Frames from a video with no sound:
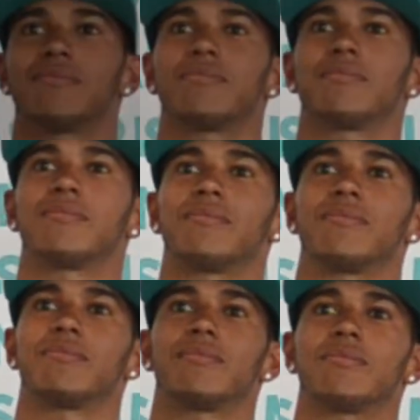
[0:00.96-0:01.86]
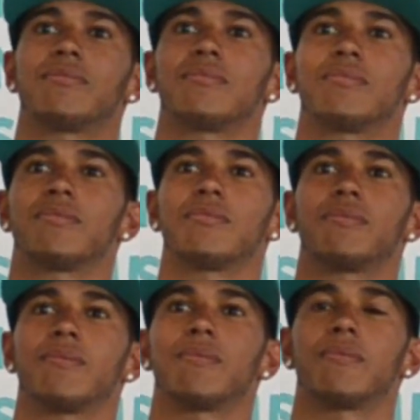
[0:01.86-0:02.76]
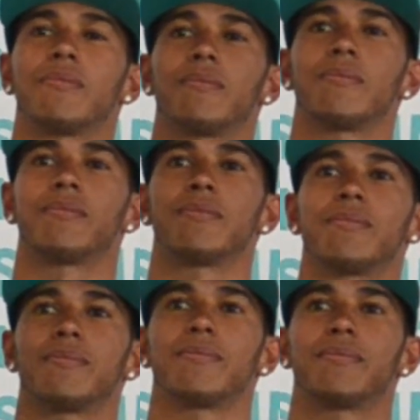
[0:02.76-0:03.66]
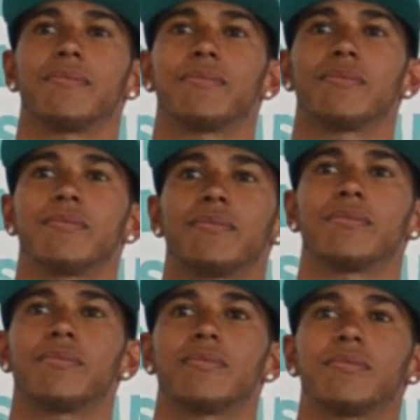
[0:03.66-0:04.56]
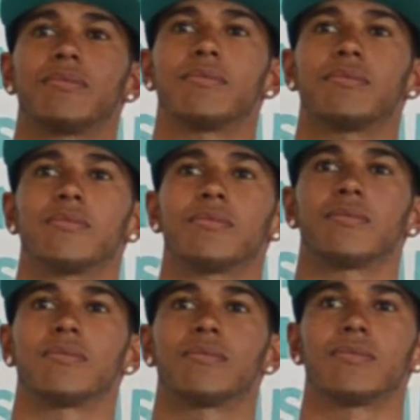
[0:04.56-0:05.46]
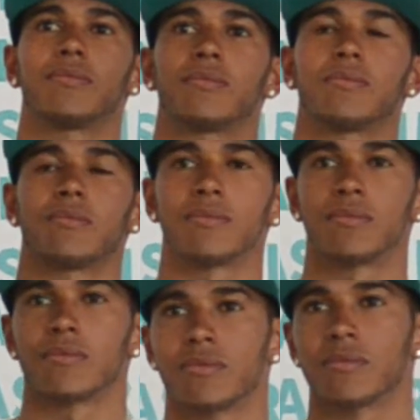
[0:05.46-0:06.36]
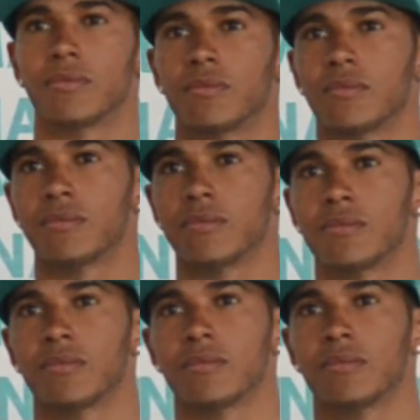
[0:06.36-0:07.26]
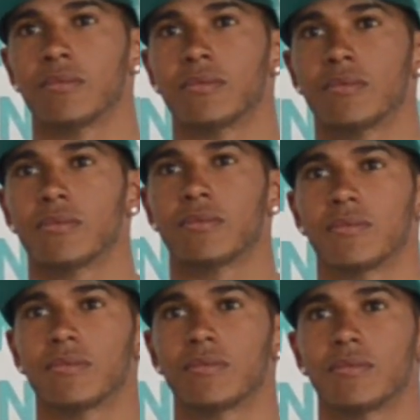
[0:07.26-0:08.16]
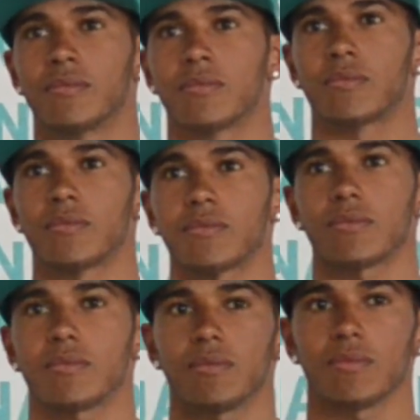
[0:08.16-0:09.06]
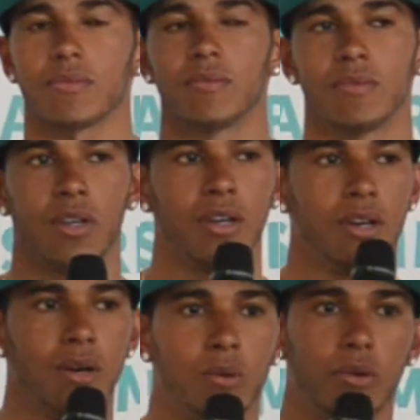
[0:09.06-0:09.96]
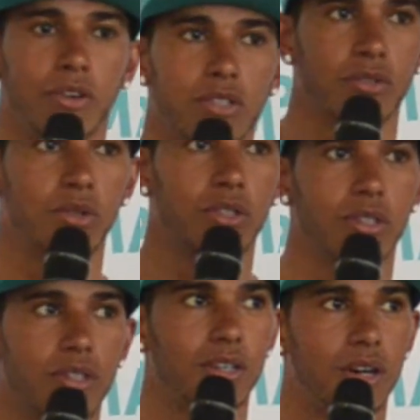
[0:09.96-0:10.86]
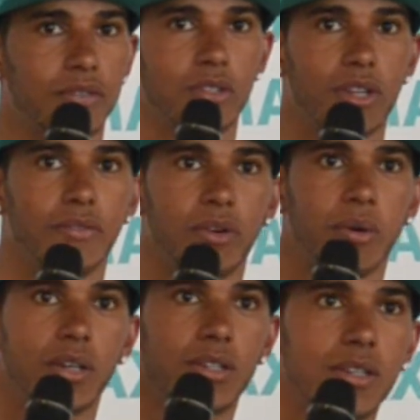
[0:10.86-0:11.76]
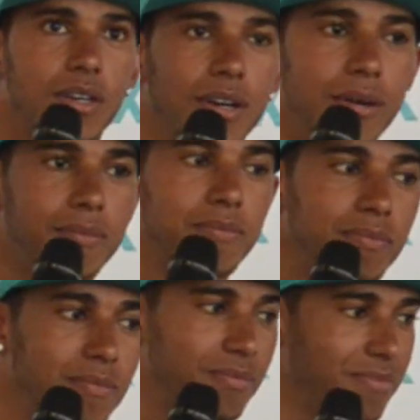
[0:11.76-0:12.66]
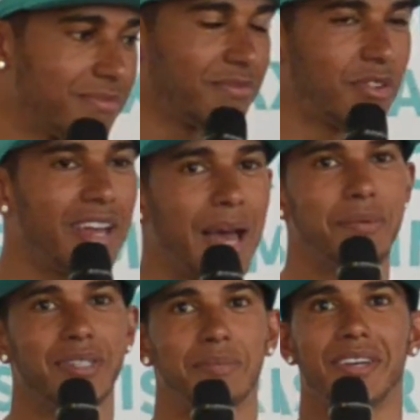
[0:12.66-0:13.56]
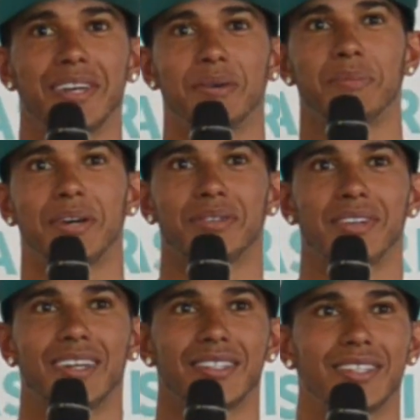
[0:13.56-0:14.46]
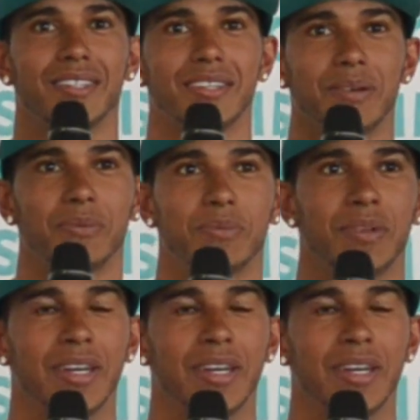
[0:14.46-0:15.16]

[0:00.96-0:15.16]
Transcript: your training regime uh, and how many hours you've been training uh, for the upcoming race and do you feel confident on winning it? anything else you have in your mind? Thank you. Well, first of all, good afternoon everyone. Um, very happy to be here with Petronas and, and